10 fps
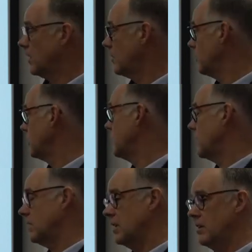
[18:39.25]
They would have
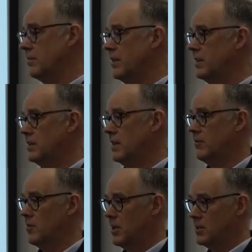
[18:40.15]
drunk there if they didn't
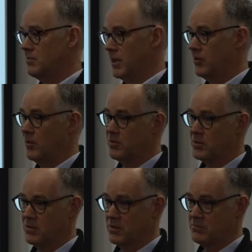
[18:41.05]
have a much better
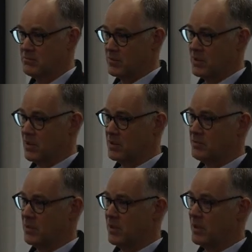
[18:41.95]
option close
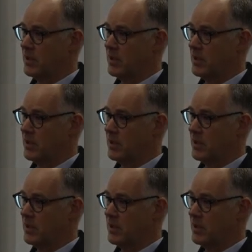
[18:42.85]
by.